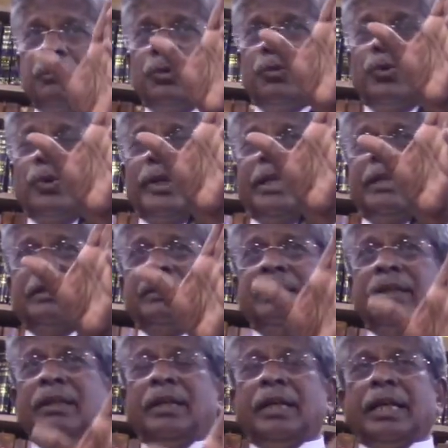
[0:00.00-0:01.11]
before it
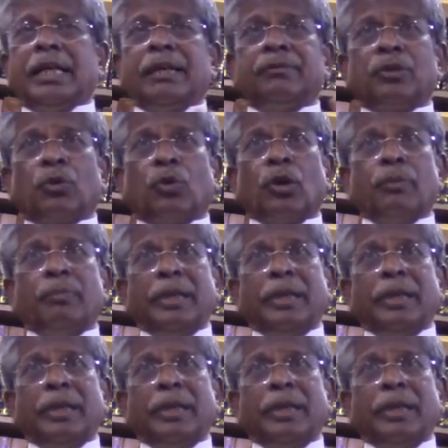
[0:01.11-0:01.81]
if the court